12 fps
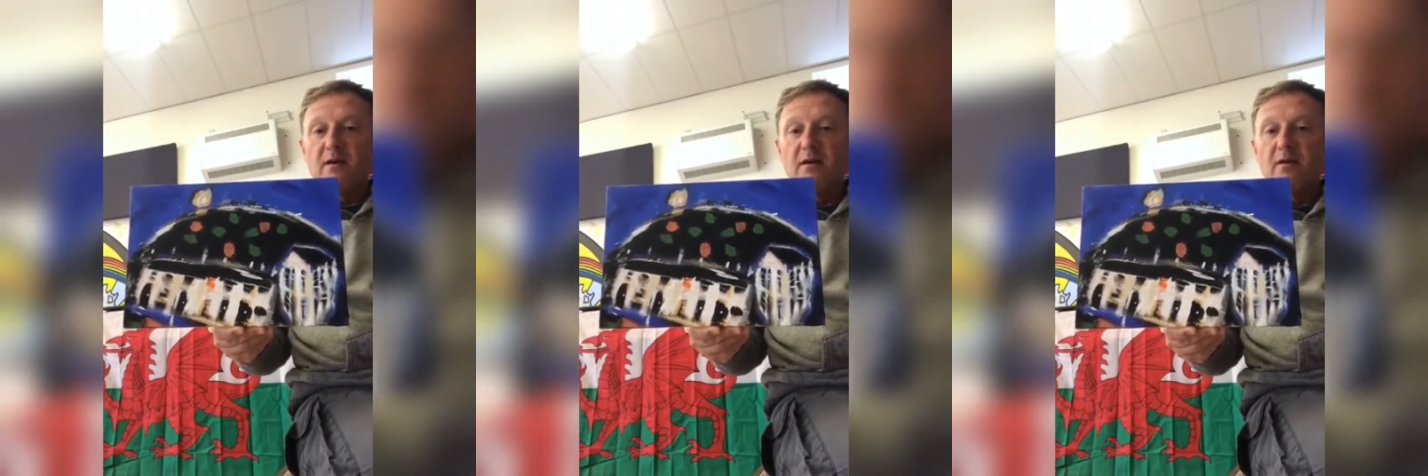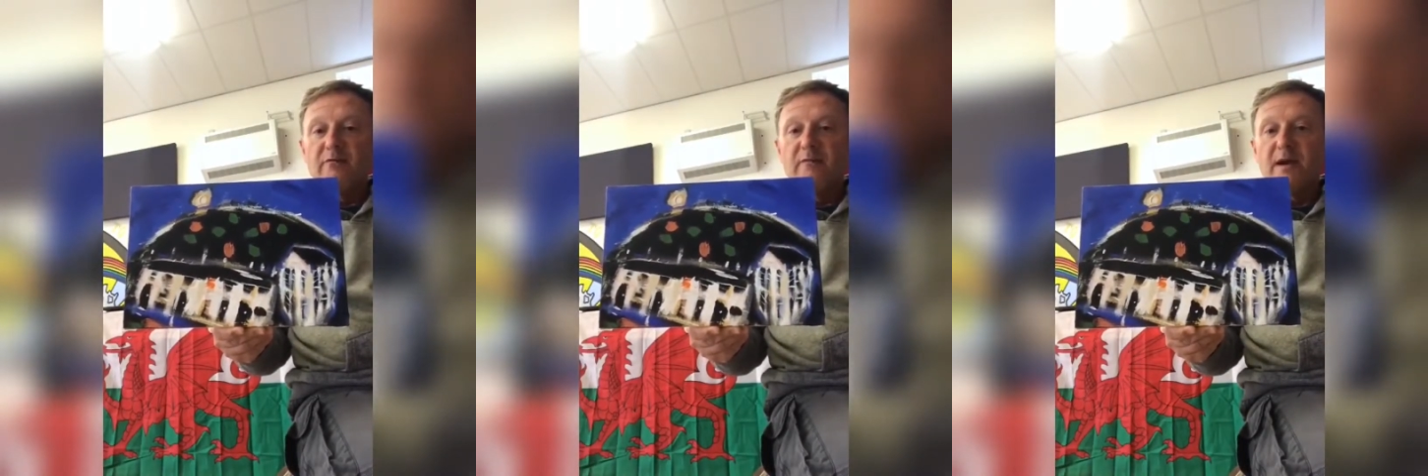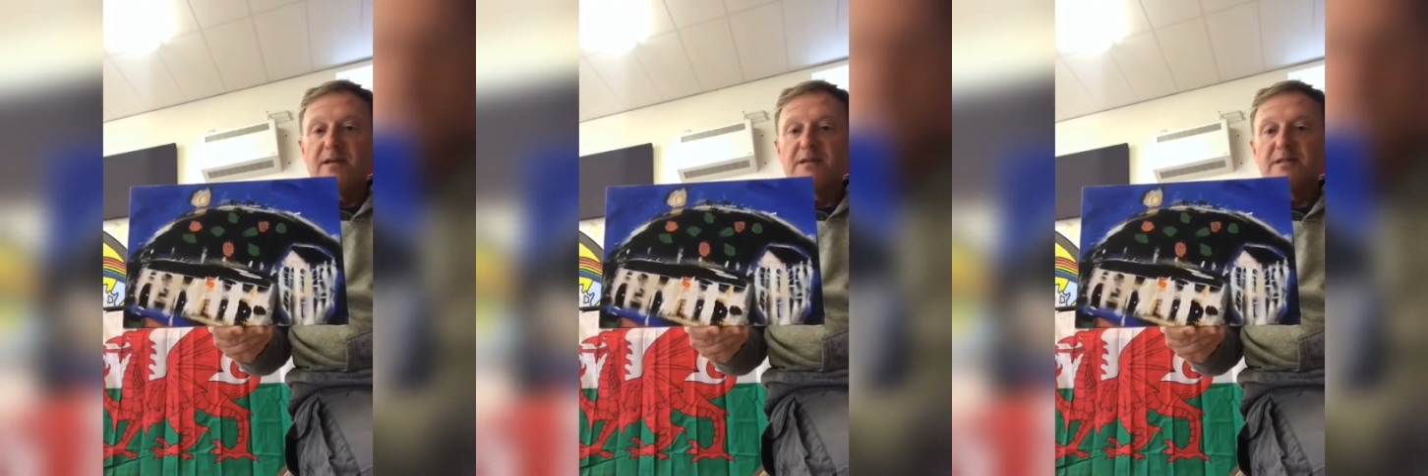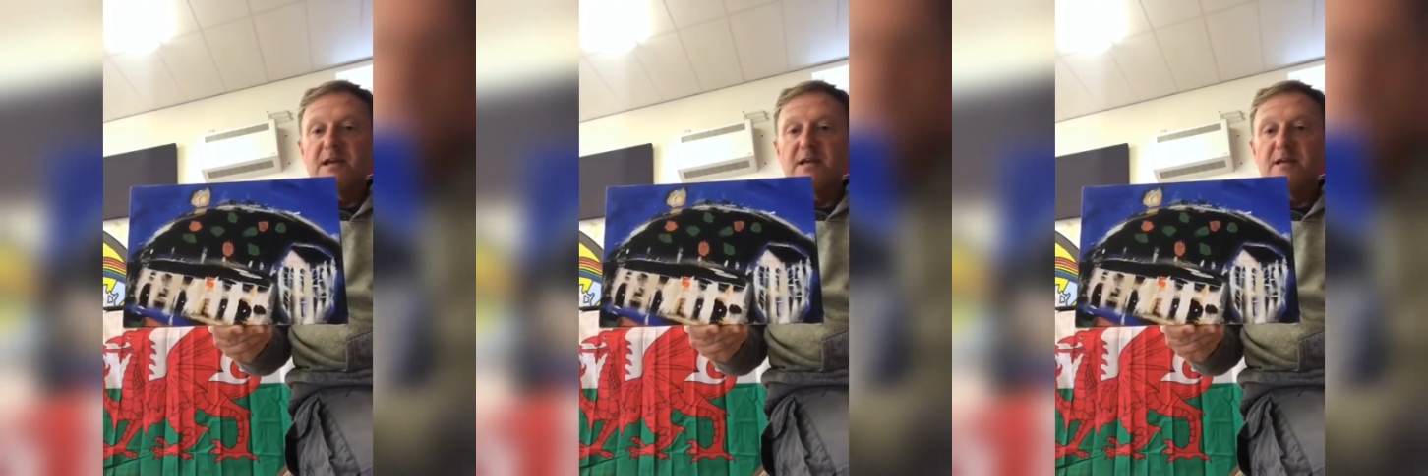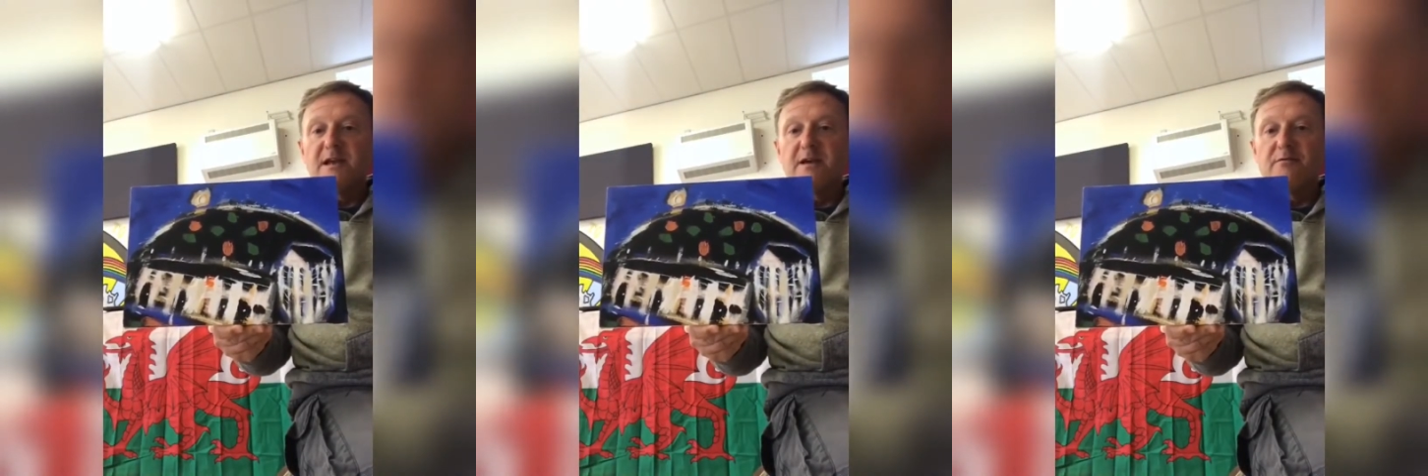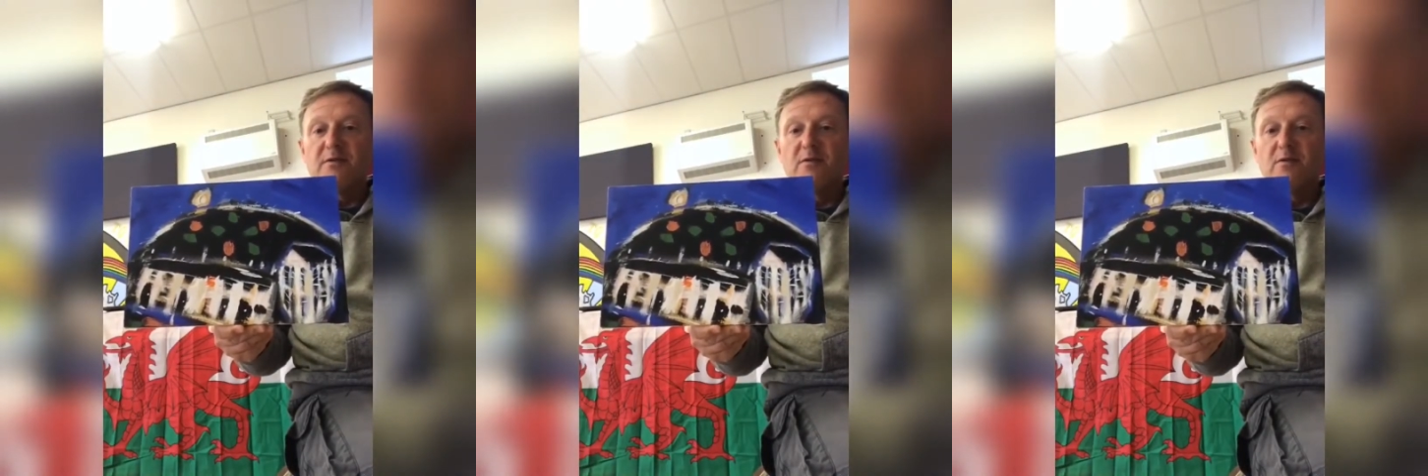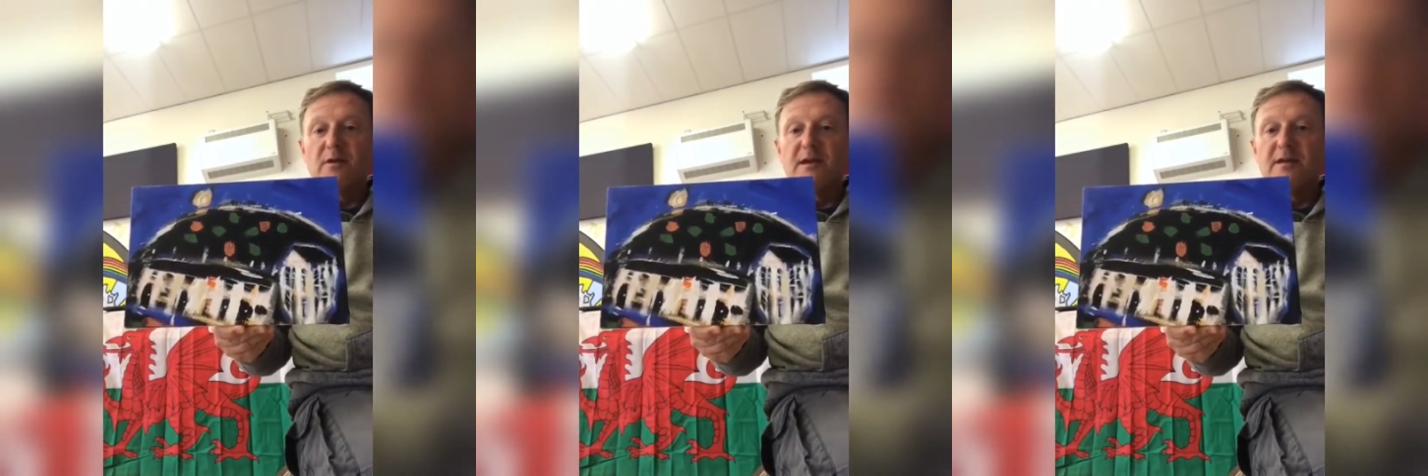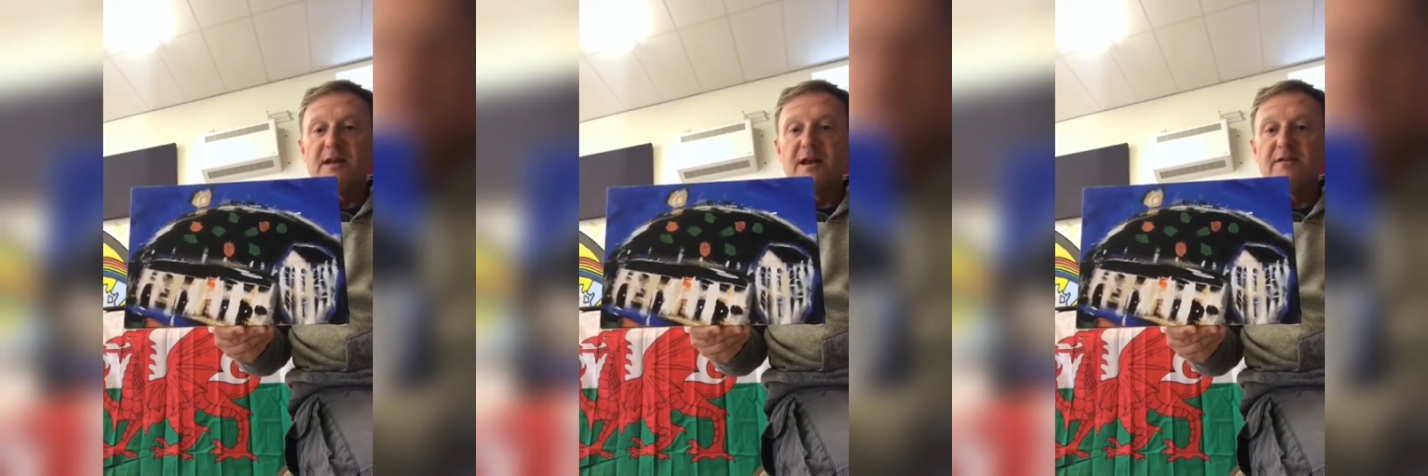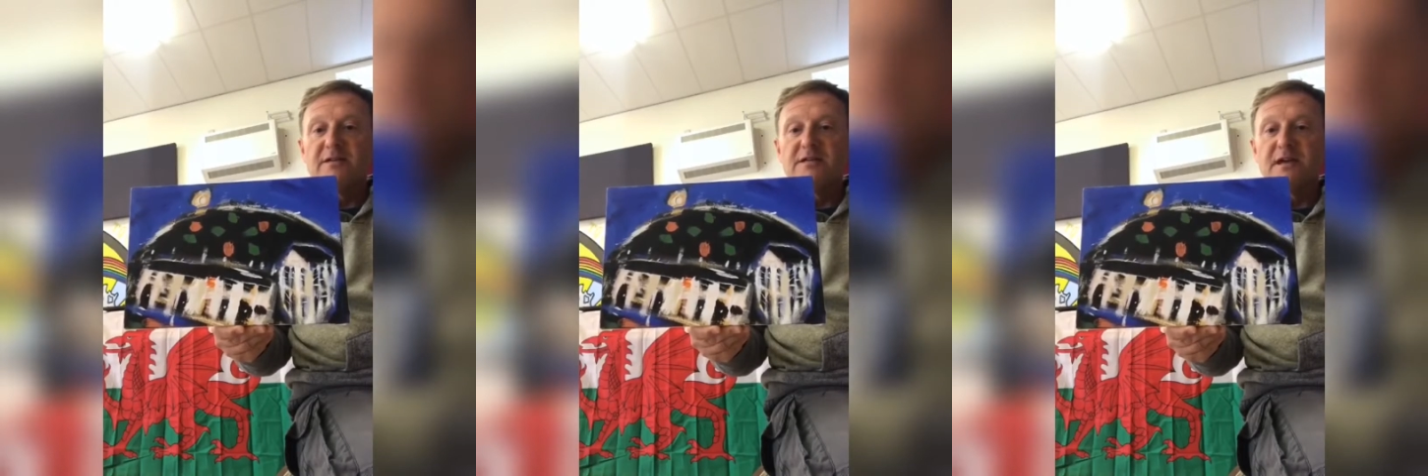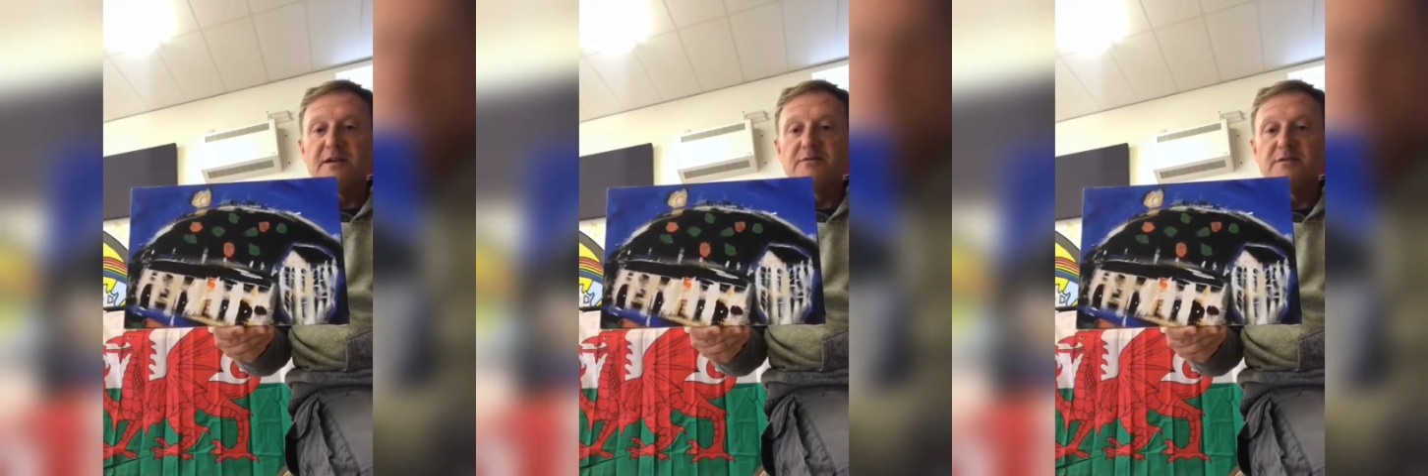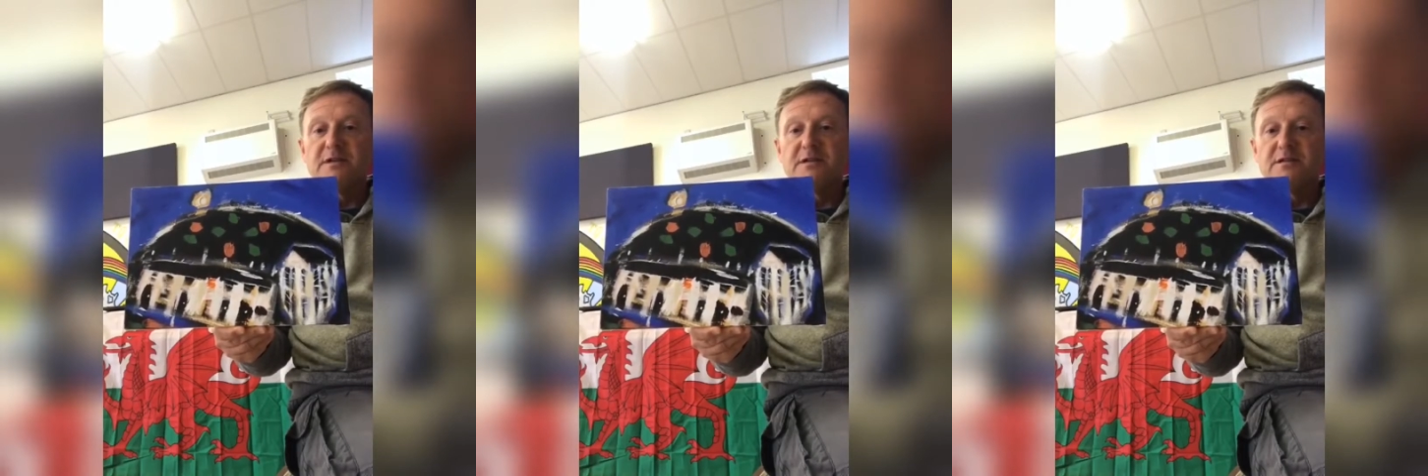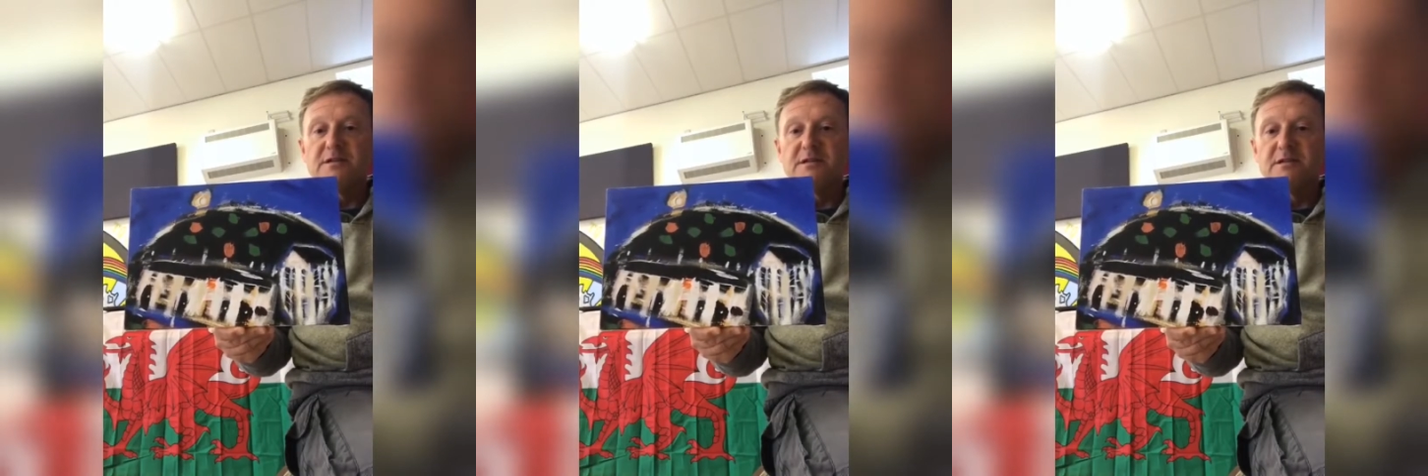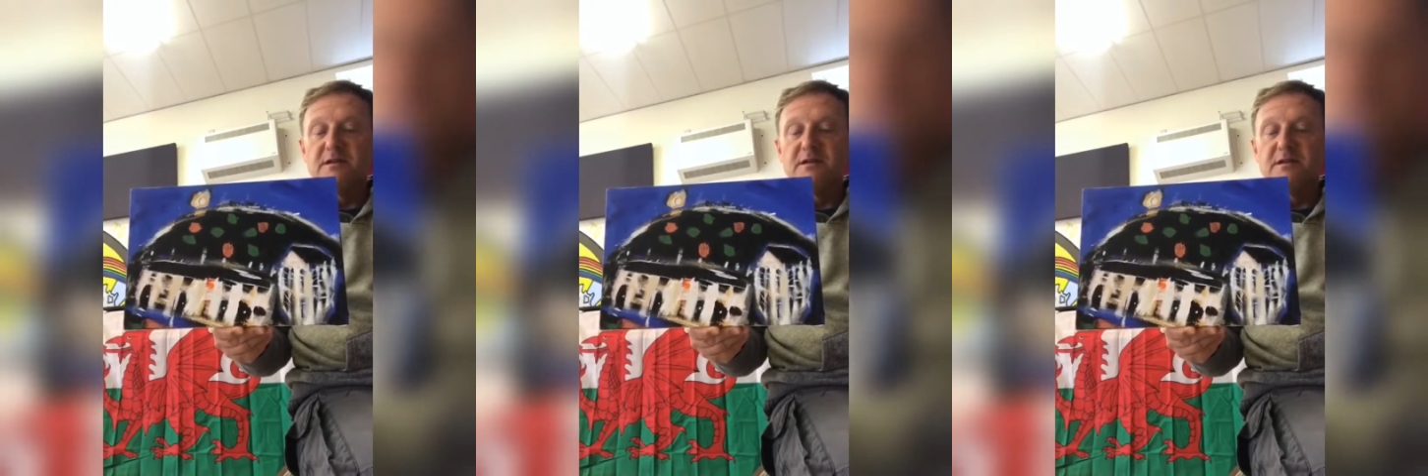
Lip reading: of Maesteg Town Hall and terraced houses.